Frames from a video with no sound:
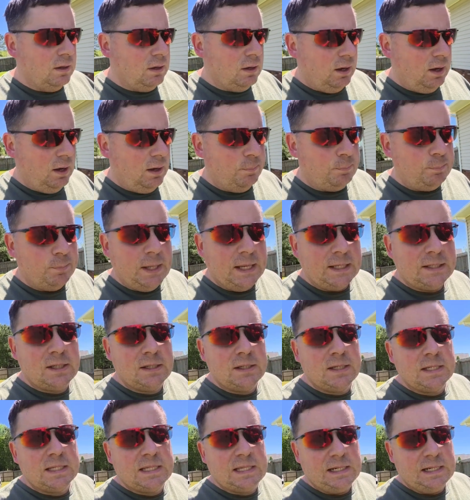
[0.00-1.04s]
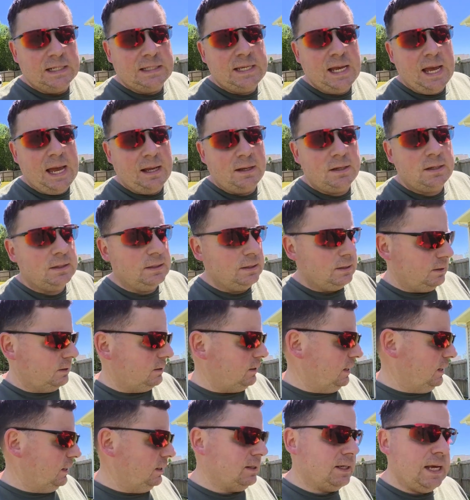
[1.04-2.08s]
Uh, that's since it's in a tank, because
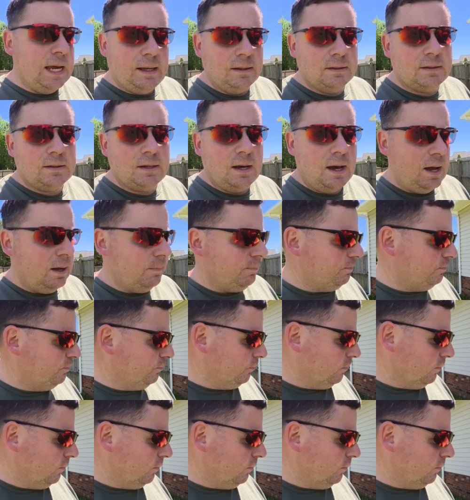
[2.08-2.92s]
it, it can take its time.